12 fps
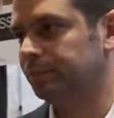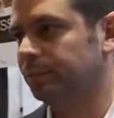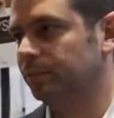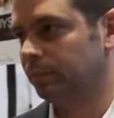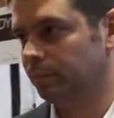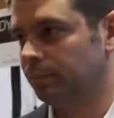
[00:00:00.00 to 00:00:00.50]
Right.
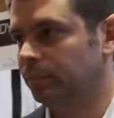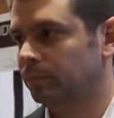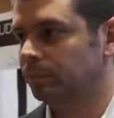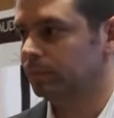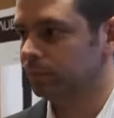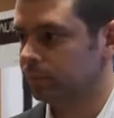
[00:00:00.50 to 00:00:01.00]
And when can we
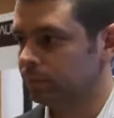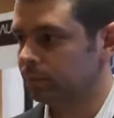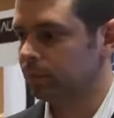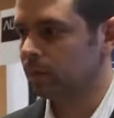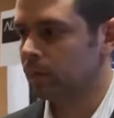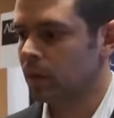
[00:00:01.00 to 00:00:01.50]
expect to
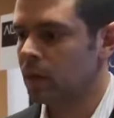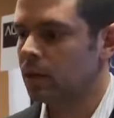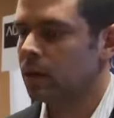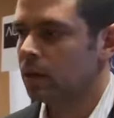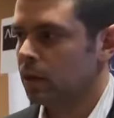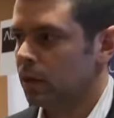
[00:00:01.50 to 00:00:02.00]
see it in
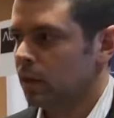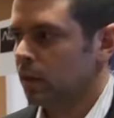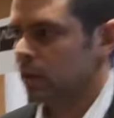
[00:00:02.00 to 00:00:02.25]
market?